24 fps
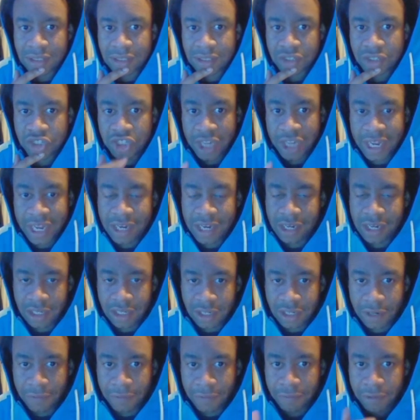shaded it
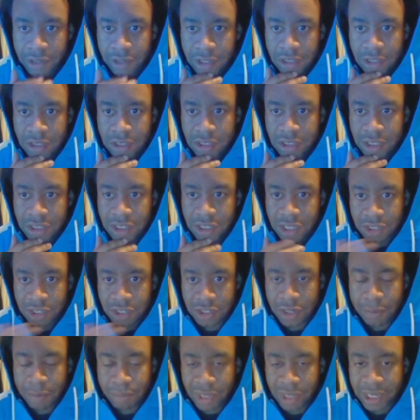different just because
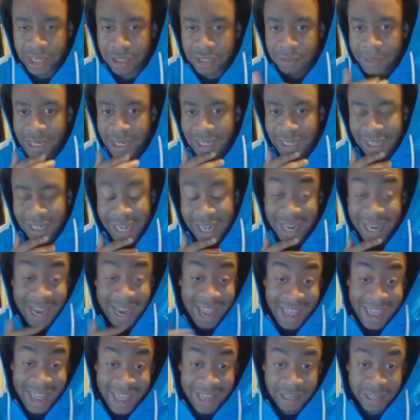of the placement of Dan.
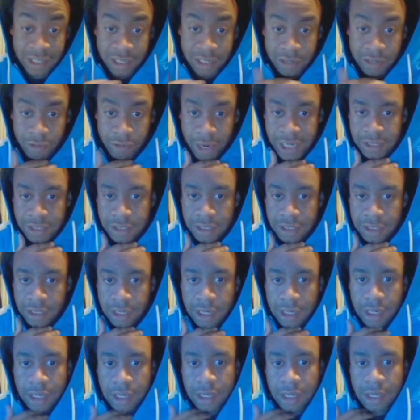I had to erase it,
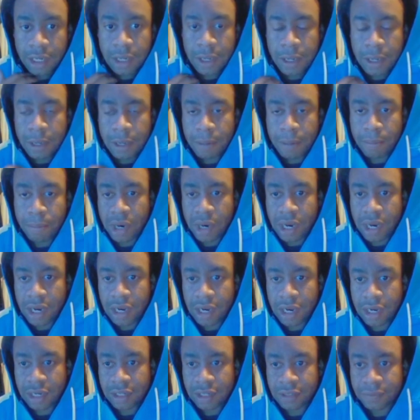
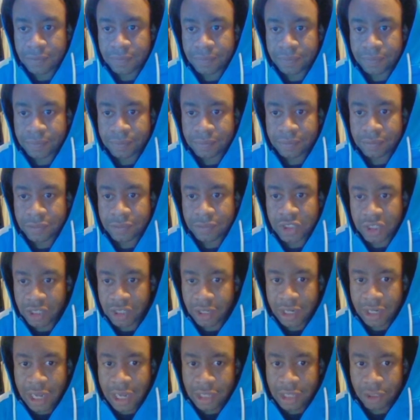but
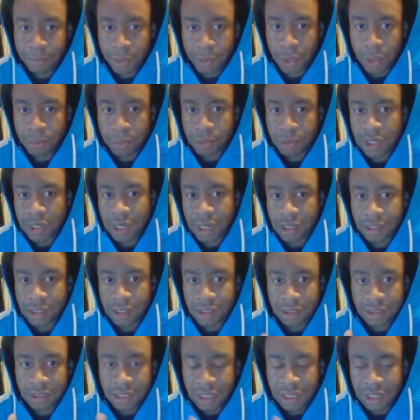still got the purple
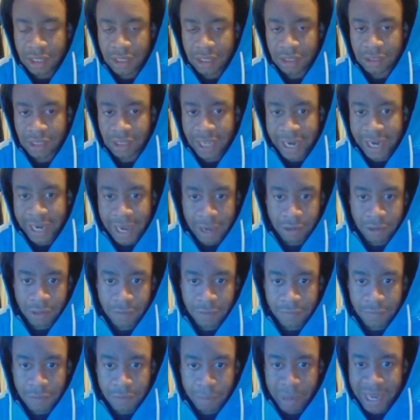color. The layout
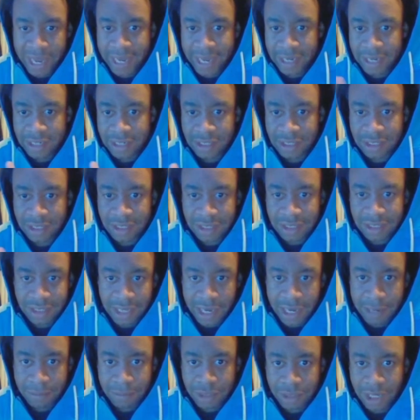of the page is the
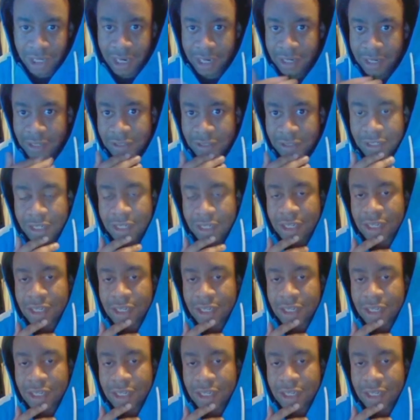same size.